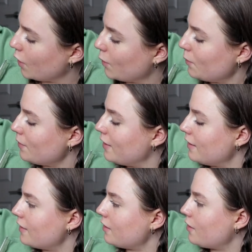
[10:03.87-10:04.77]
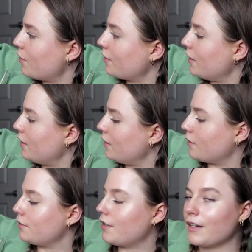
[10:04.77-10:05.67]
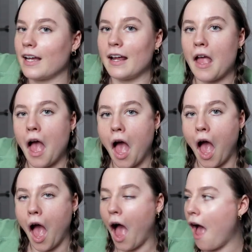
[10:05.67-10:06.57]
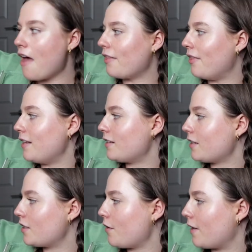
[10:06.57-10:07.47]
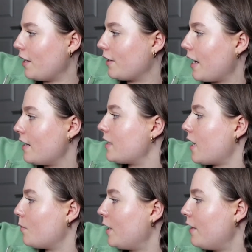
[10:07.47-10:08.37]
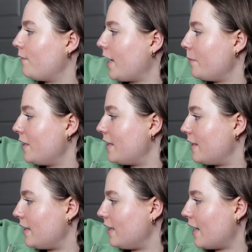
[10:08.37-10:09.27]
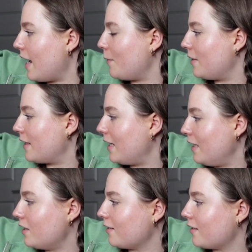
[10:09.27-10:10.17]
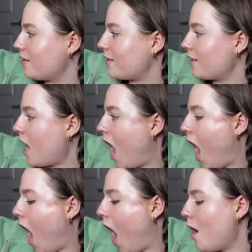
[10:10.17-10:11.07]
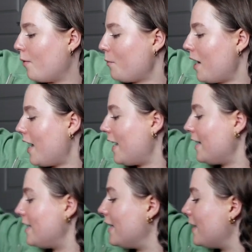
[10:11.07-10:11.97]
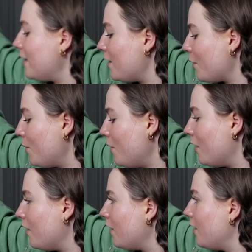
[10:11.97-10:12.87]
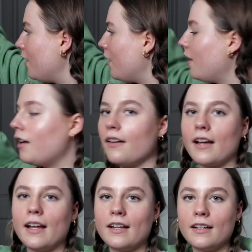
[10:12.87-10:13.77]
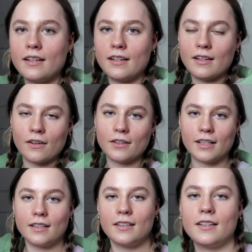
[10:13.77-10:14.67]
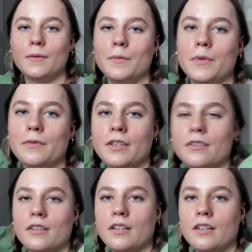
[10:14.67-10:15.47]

Oh, this is totally new. Okay. This looks so fun. Okay, celebrate Vitamin C Day with Kiehl's. What? This is so cool. Okay, hold on. Let me move you.